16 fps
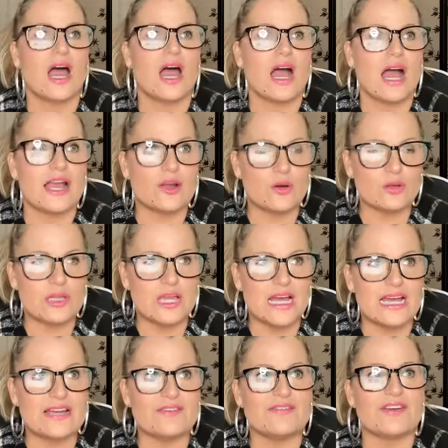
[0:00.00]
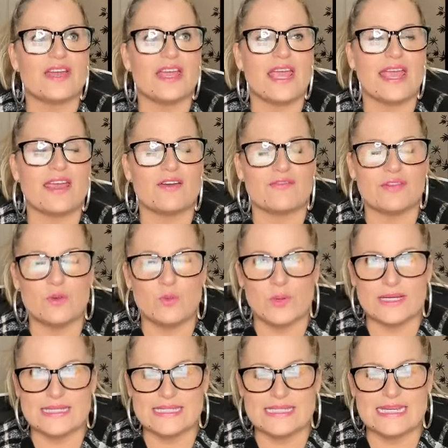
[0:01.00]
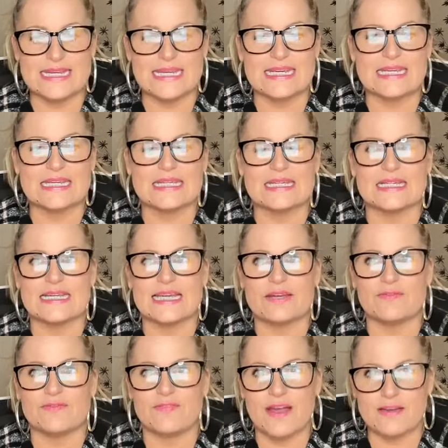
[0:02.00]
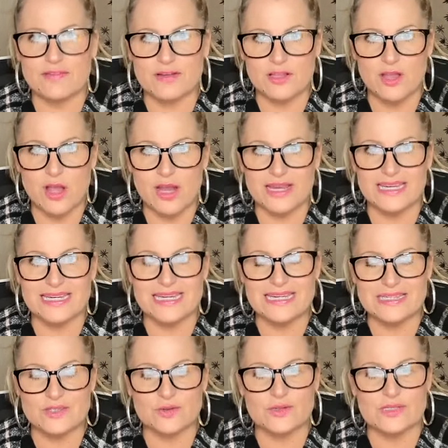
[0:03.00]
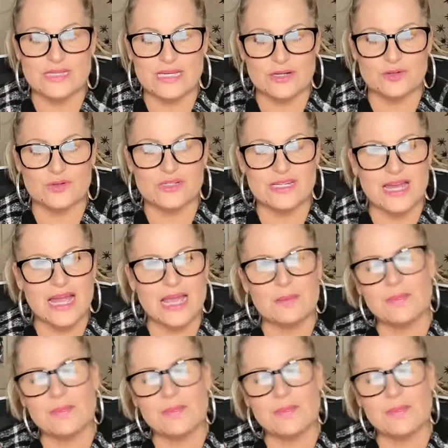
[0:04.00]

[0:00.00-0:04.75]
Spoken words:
I go live every Wednesday at 5 o'clock Eastern Standard Time.